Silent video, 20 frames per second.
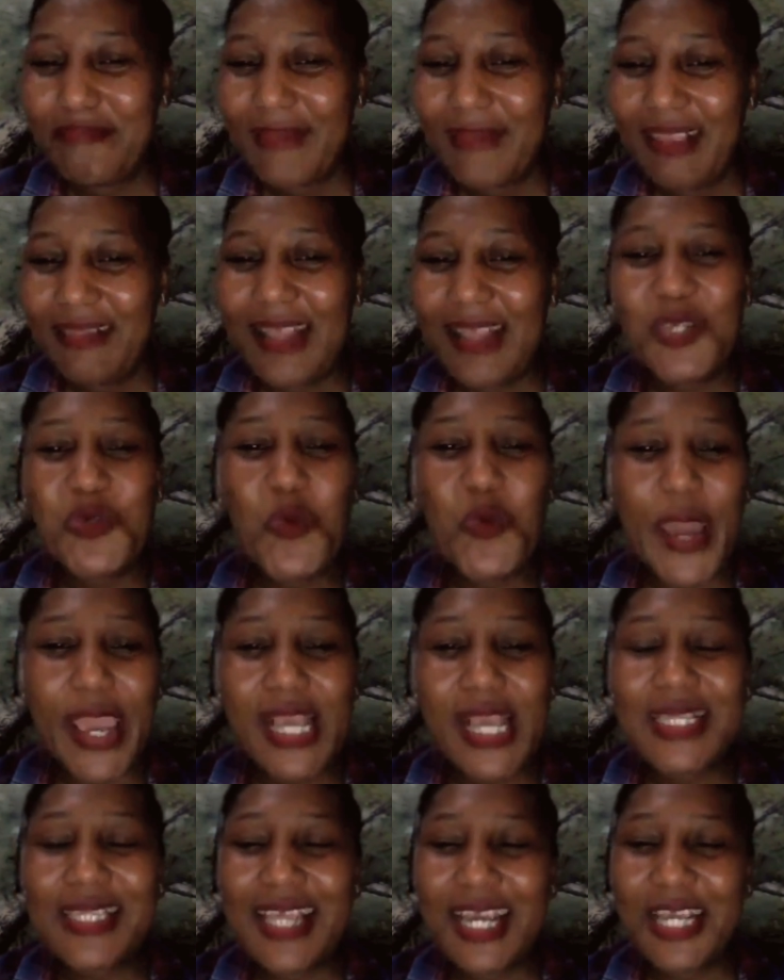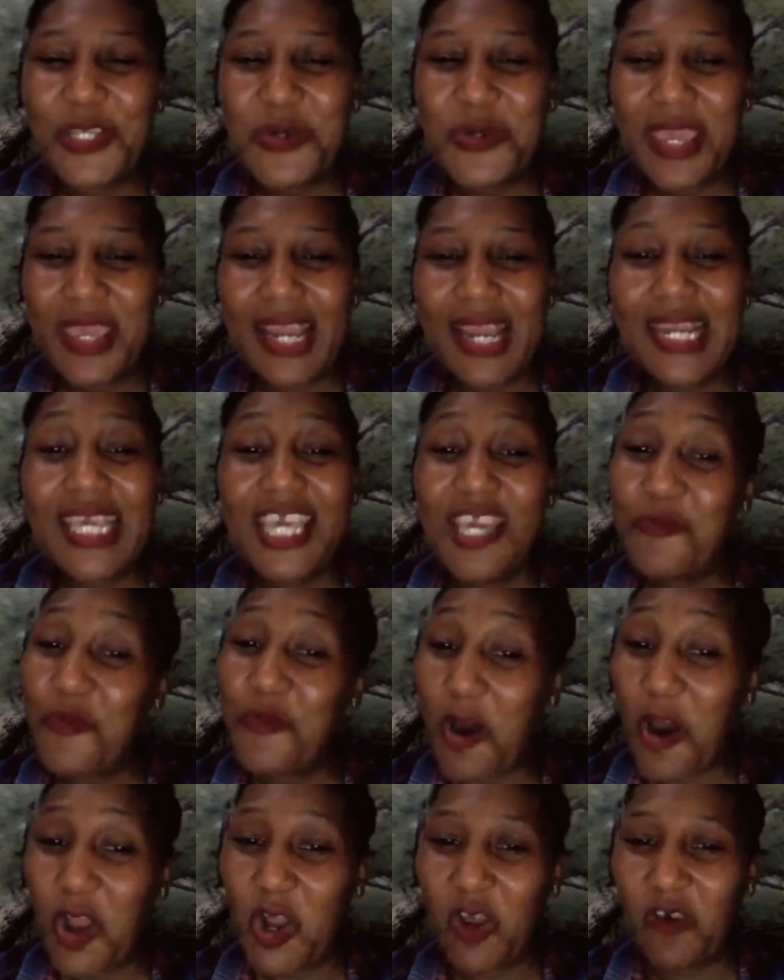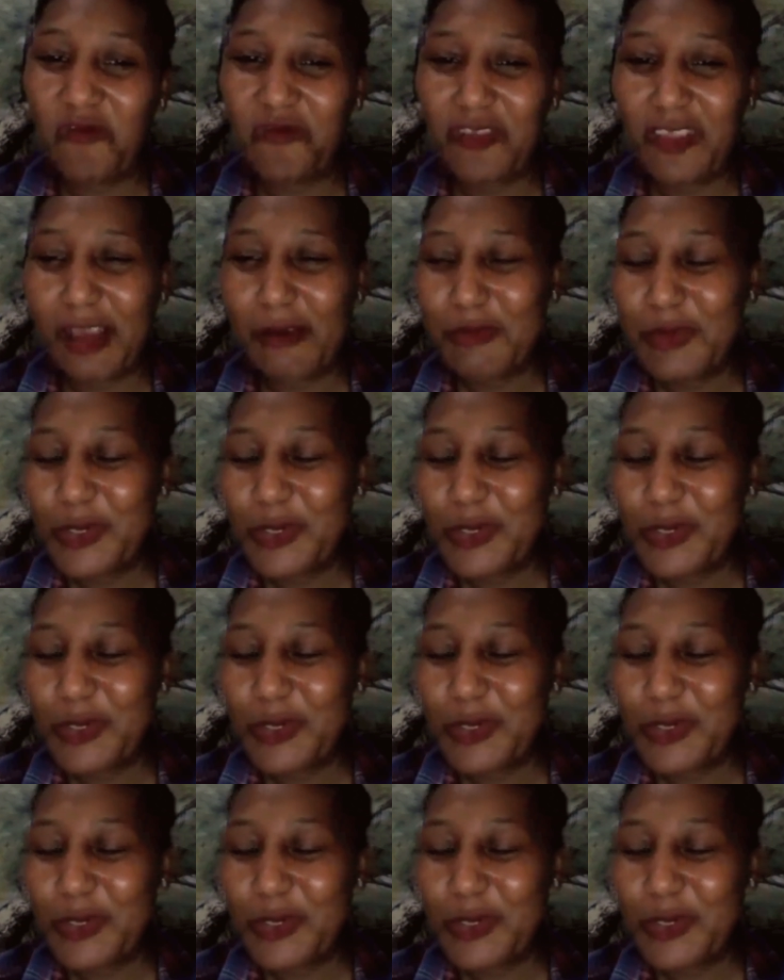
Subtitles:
There's ways that you can keep all of them.